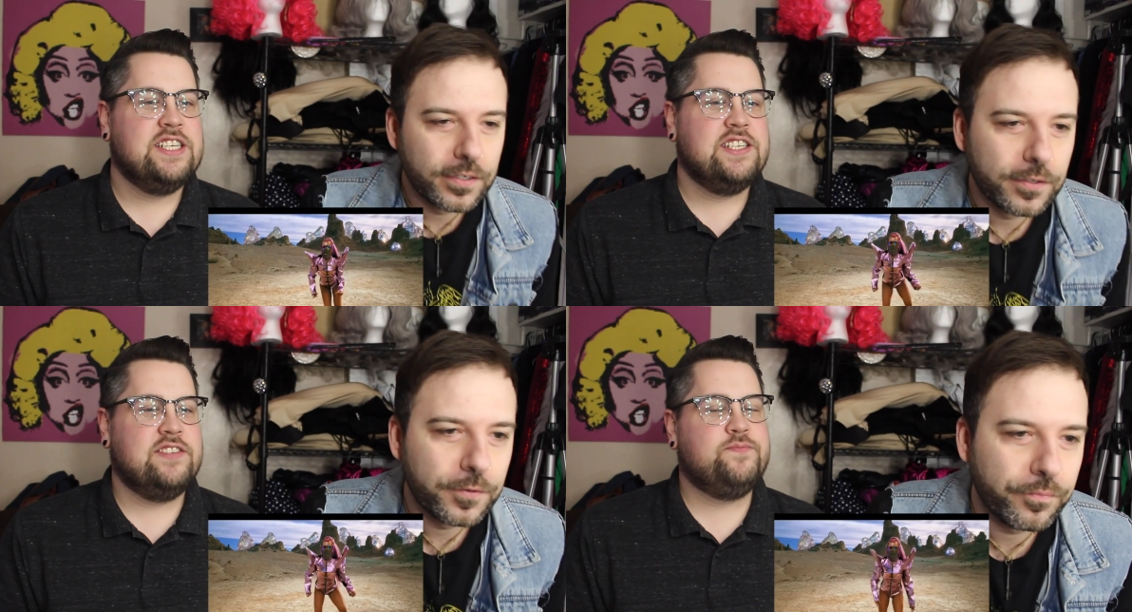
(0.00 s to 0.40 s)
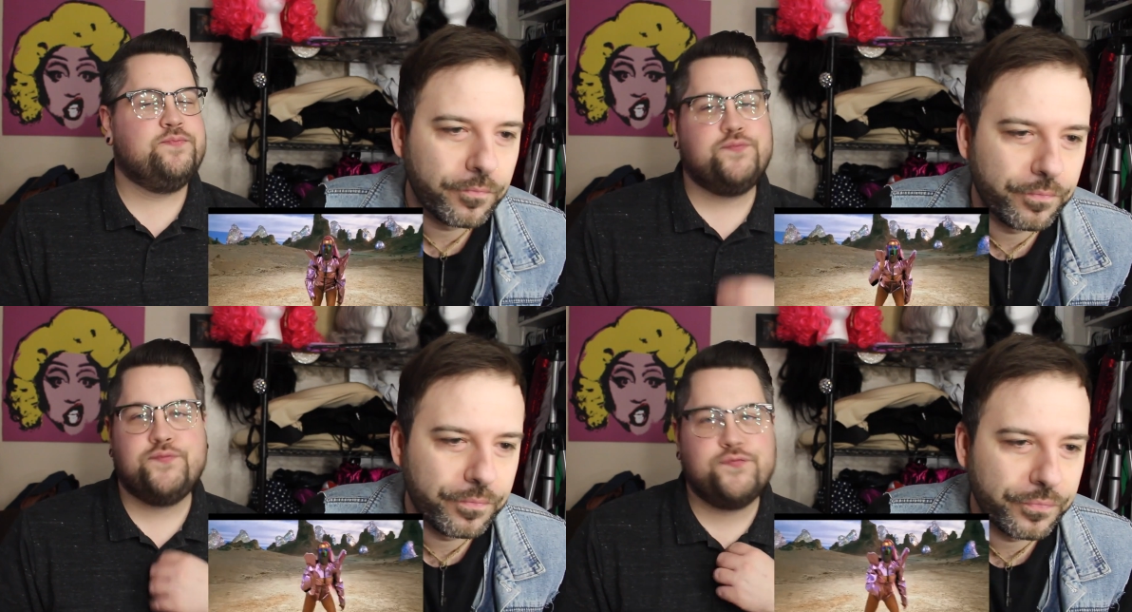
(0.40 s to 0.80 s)

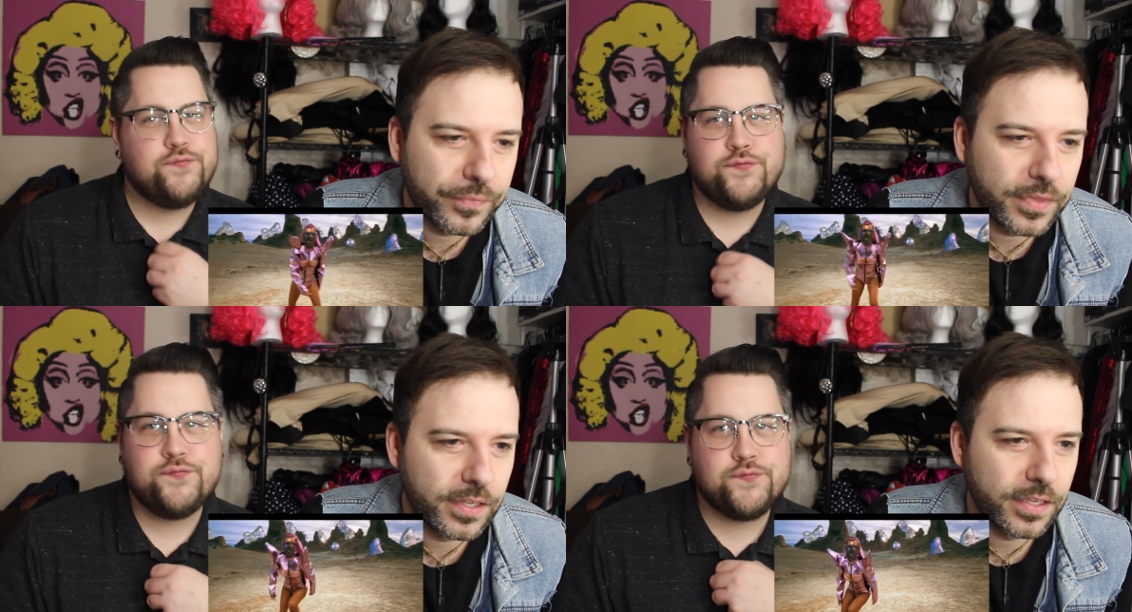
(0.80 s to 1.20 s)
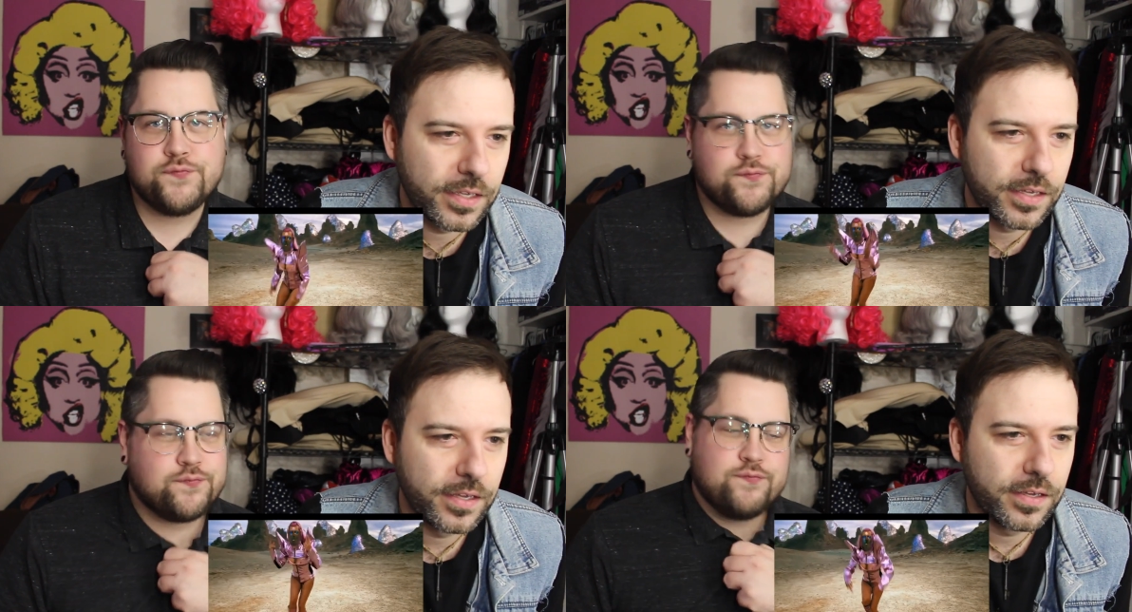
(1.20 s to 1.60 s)

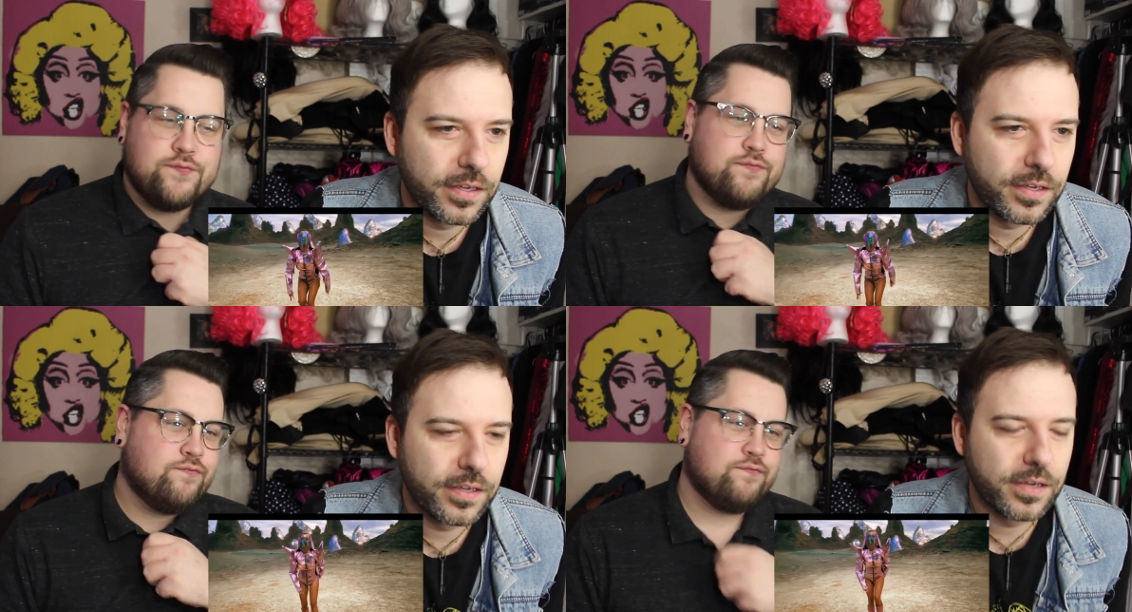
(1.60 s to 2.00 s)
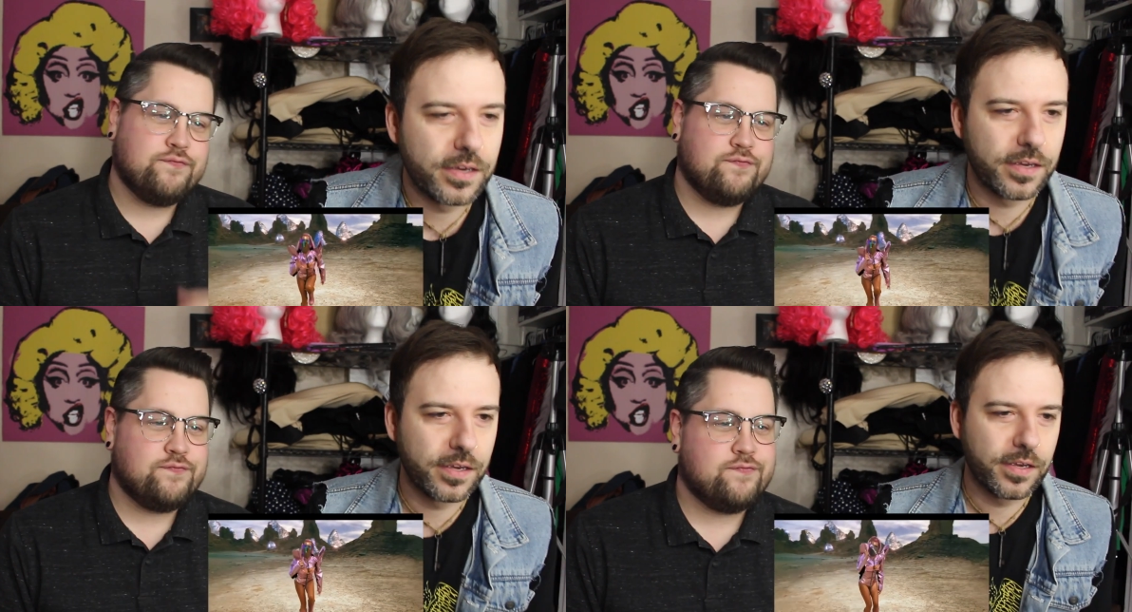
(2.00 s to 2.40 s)

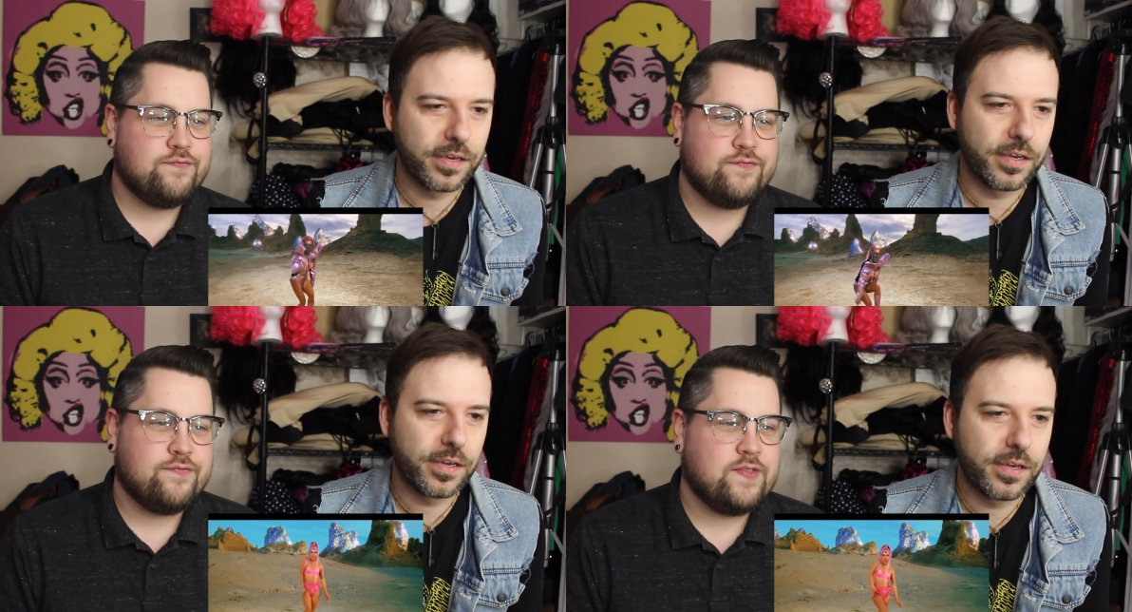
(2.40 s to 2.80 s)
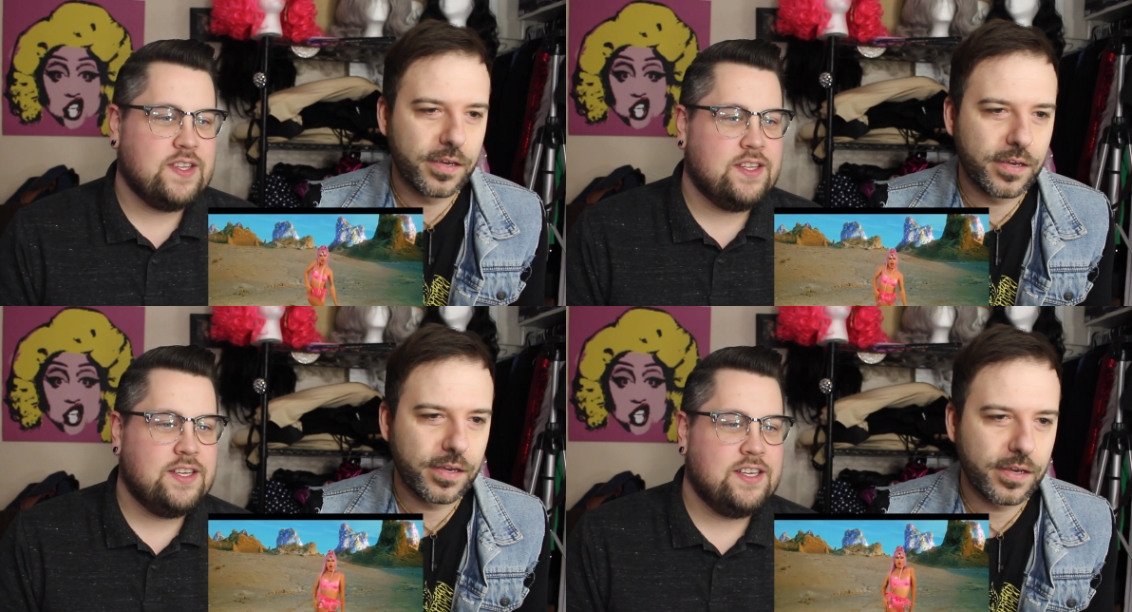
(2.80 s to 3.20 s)

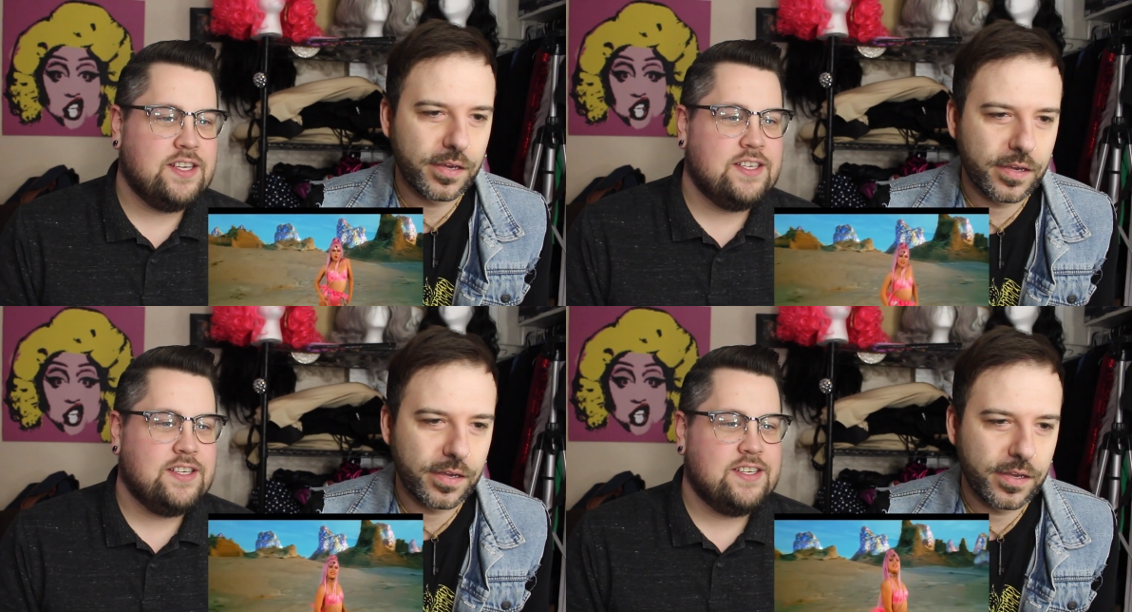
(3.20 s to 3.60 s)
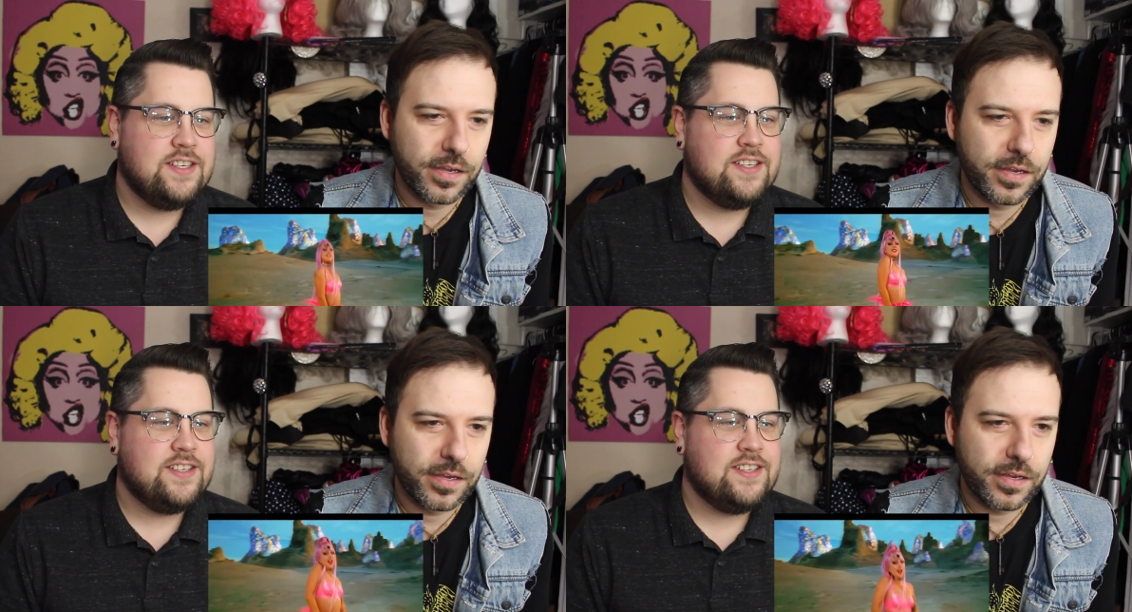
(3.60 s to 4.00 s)

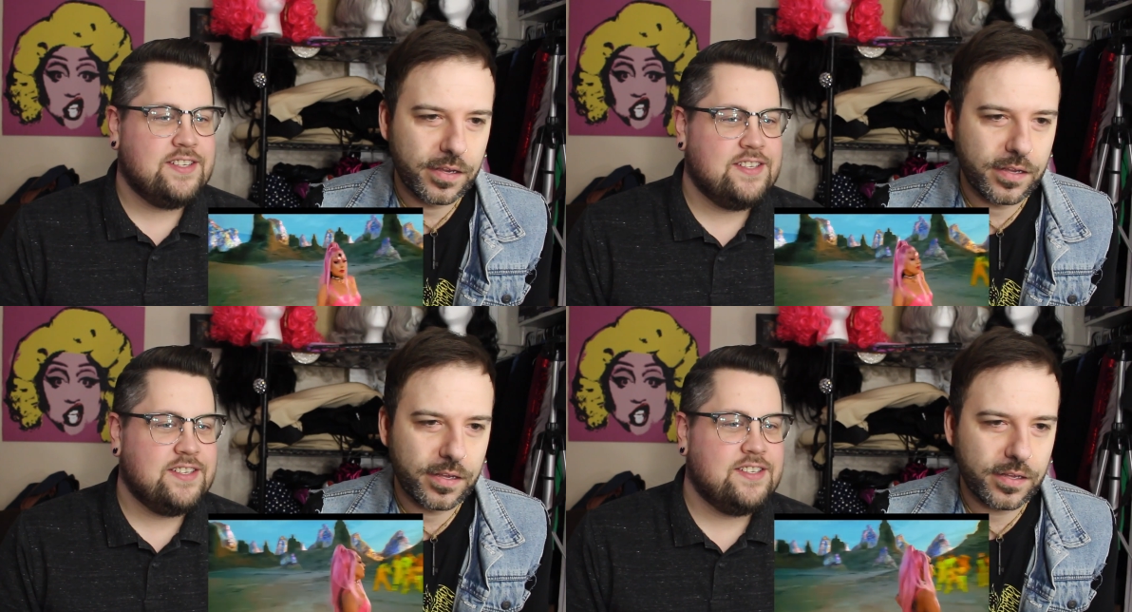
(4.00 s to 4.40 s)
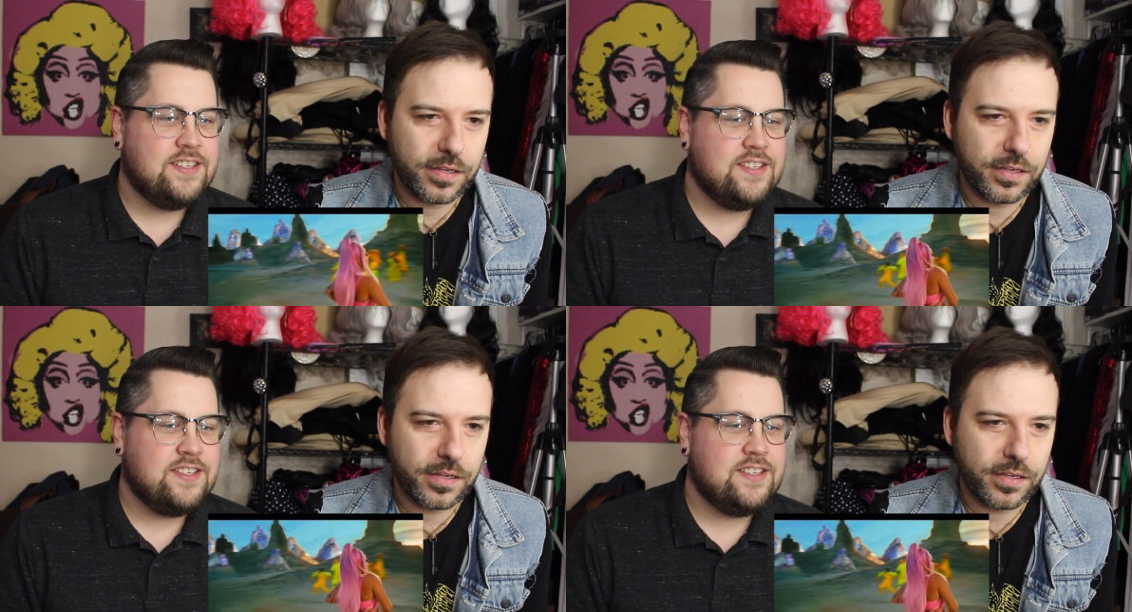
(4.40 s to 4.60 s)
Nothing is said.